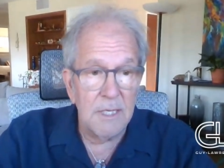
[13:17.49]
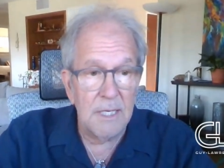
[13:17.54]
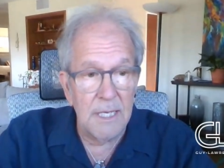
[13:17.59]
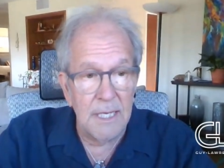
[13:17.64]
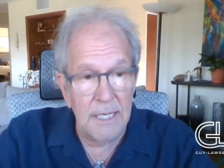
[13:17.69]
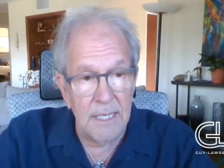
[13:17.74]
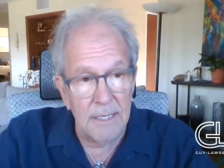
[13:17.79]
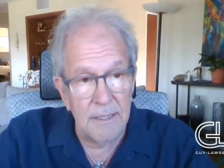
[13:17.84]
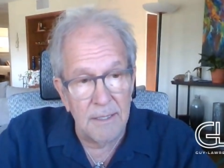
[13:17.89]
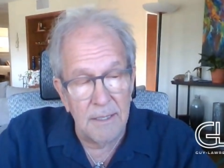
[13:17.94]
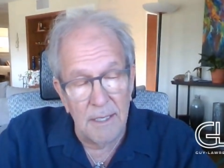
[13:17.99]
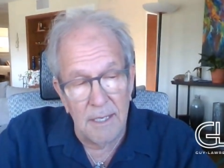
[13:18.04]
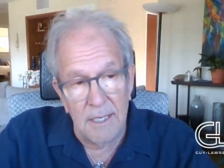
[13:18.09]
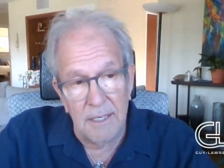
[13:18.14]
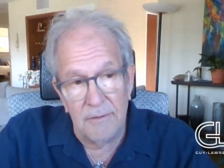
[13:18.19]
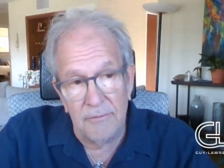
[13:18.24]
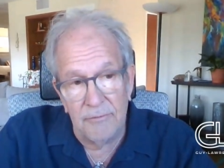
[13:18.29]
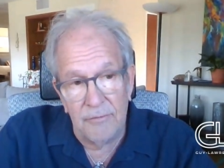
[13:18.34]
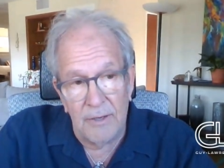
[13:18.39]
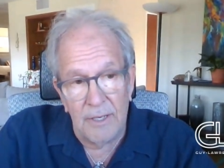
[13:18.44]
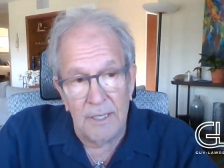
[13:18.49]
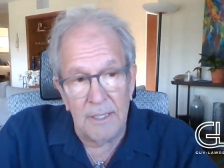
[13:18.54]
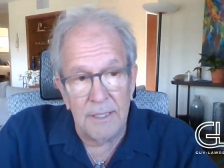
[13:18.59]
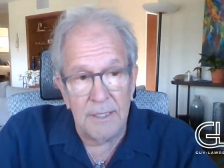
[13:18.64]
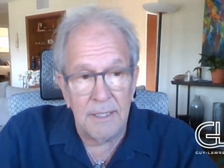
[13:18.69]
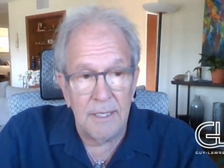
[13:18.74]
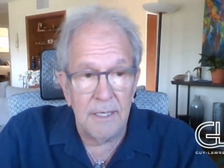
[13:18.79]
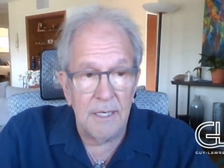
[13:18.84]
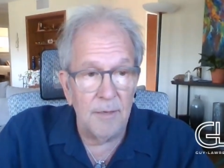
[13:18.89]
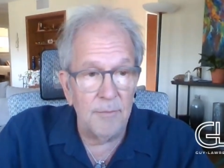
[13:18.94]
And I finally
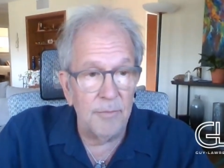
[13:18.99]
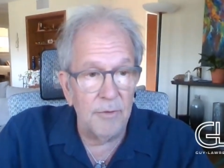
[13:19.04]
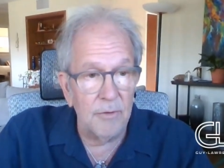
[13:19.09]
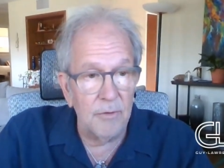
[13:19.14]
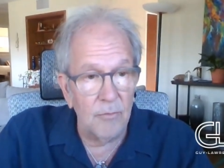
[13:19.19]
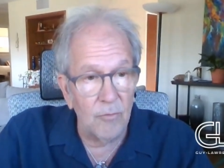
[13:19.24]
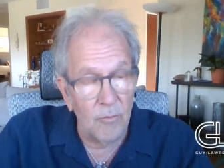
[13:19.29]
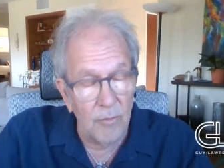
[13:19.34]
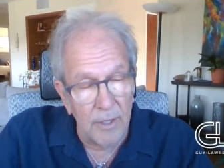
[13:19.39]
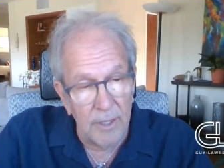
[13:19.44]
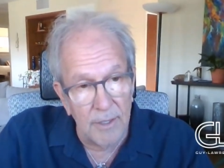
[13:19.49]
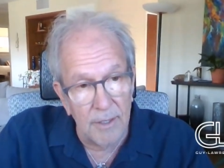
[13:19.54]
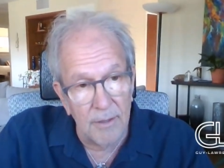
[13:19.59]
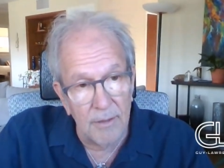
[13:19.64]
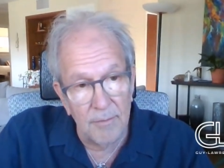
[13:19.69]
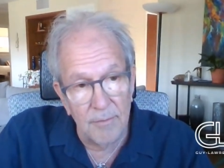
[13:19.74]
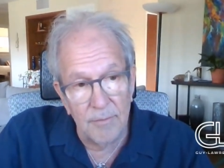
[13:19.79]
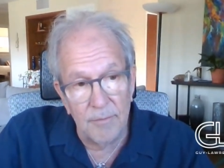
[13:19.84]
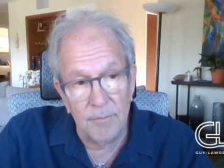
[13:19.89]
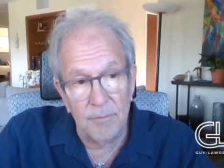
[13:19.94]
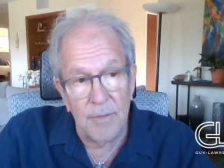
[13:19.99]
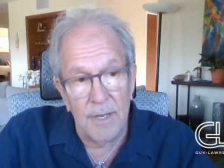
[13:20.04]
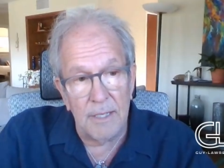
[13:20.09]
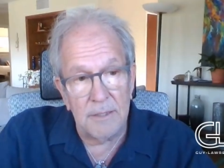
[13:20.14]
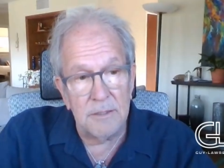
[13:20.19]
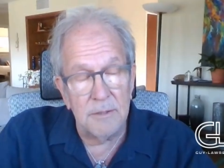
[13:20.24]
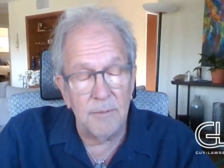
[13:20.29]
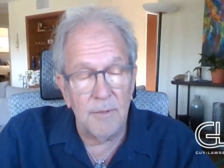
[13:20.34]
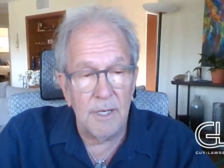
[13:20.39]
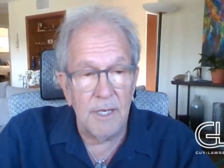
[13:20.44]
got up and went back
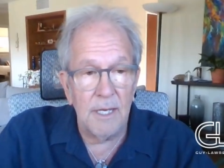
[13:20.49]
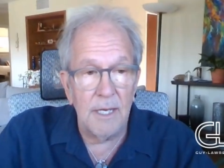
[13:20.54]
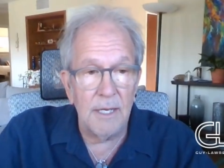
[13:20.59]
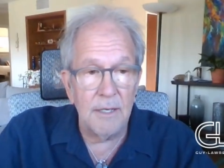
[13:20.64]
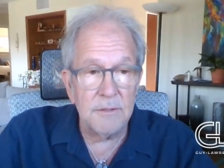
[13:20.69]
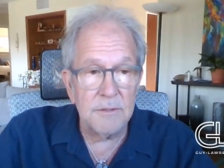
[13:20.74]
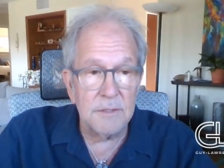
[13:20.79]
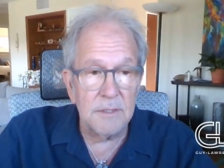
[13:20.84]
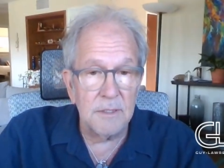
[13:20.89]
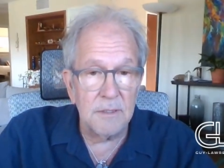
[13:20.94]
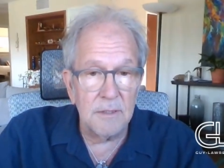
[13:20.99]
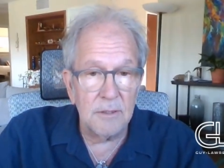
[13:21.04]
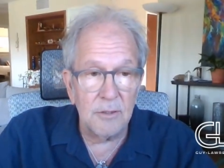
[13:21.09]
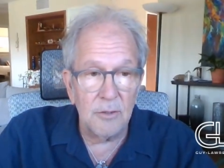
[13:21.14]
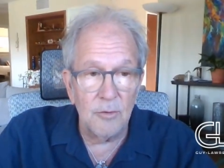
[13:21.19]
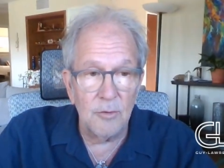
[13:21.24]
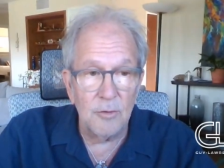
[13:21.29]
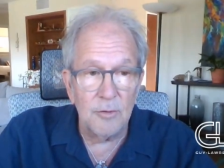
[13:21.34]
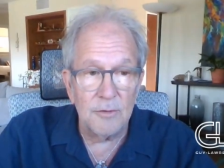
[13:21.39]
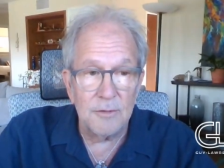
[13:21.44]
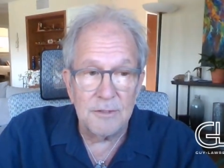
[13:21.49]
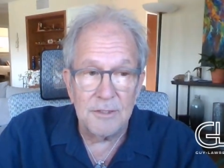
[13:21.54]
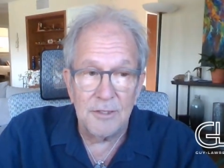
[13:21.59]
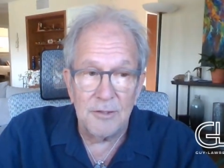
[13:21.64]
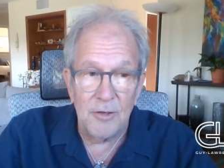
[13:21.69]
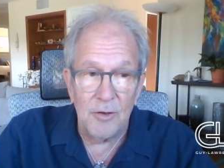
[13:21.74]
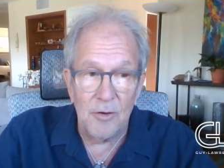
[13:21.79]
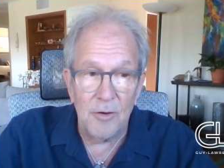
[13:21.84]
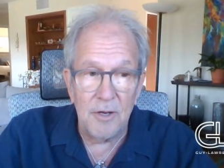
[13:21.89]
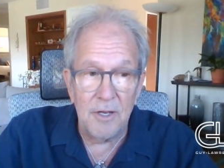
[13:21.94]
to my house and Googled
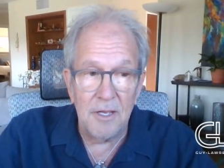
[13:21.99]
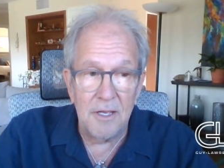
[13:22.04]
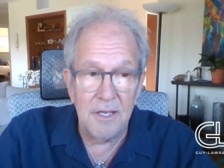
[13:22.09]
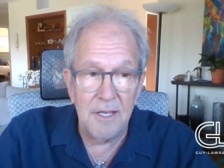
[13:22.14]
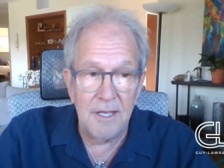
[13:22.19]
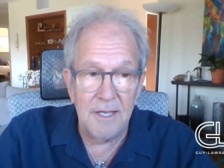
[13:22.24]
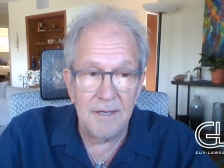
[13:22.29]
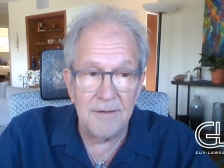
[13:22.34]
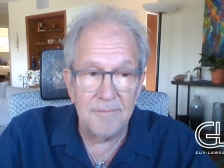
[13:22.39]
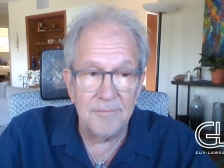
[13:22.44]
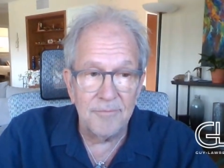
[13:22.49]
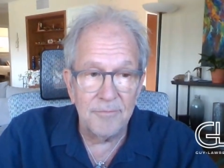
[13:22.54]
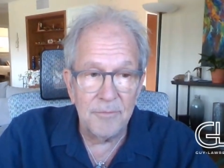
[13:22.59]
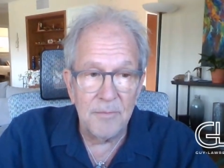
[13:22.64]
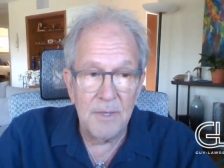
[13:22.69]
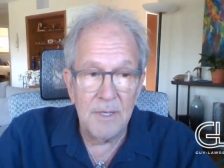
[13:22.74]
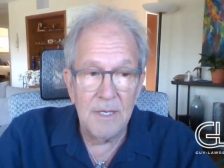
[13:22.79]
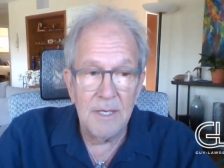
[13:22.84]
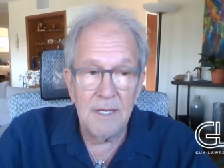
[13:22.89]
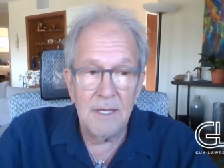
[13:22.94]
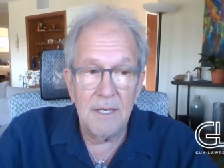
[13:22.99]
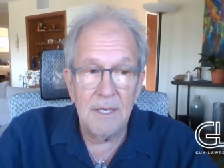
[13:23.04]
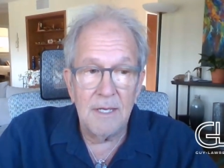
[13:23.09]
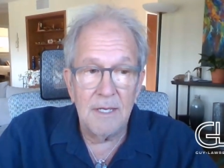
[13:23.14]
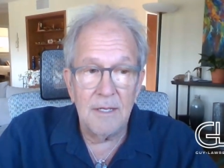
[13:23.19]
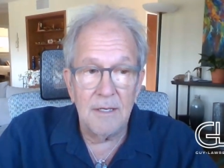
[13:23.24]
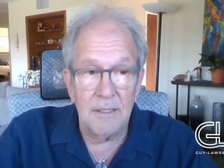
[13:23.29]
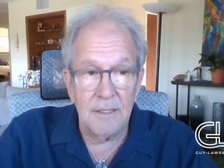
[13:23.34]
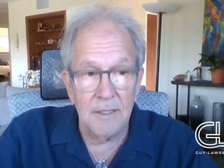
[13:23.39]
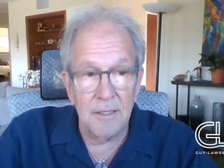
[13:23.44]
Sedona and
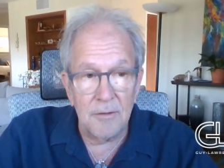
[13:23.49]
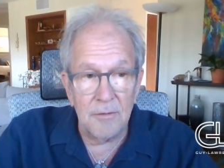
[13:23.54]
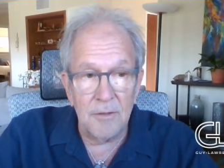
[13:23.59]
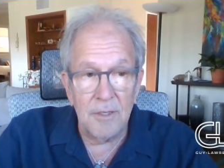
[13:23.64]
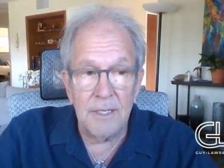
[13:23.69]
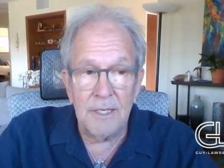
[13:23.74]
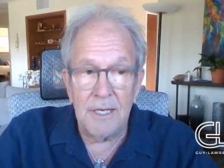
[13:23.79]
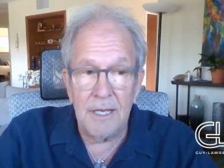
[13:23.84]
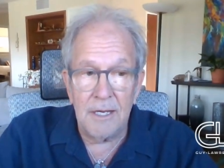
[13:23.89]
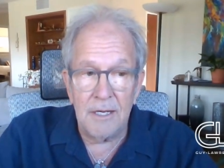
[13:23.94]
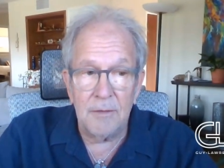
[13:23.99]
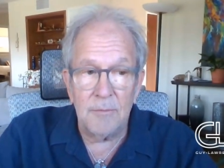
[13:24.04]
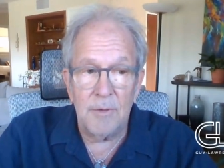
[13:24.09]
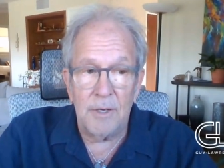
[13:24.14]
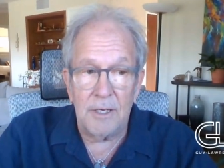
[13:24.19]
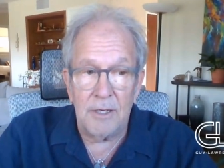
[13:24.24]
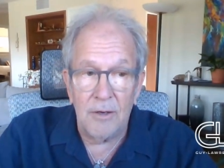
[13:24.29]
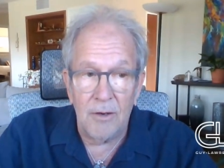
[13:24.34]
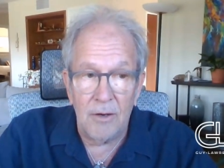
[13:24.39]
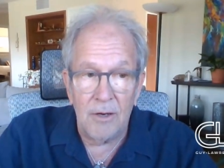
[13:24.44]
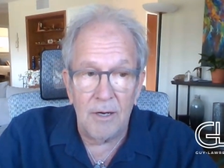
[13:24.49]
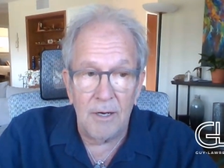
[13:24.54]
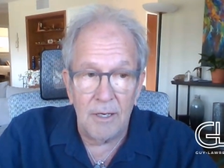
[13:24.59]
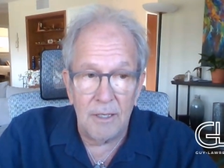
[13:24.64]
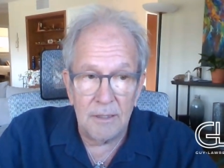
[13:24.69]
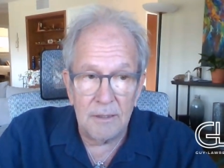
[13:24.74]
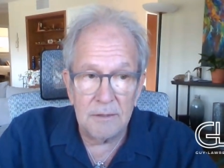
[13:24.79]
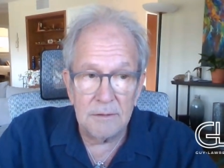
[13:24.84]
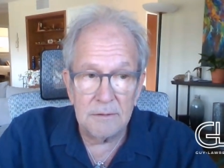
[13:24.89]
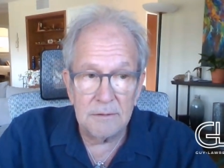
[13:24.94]
literally got in my
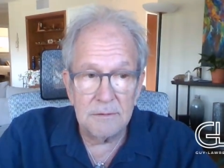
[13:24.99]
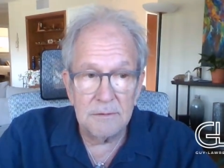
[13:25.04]
car